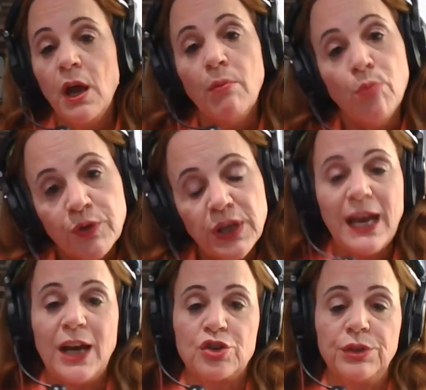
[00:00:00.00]
moving
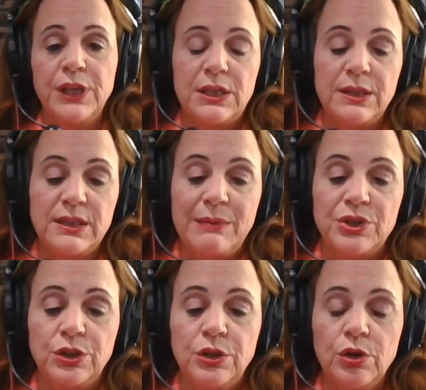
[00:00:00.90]
naturally into
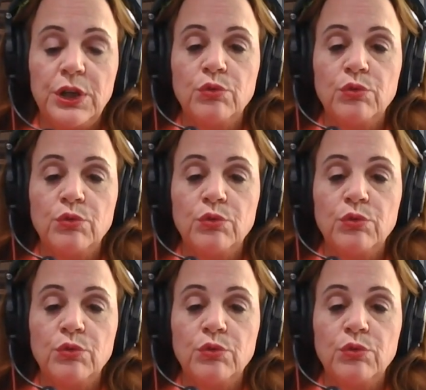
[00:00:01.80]
cybersecurity,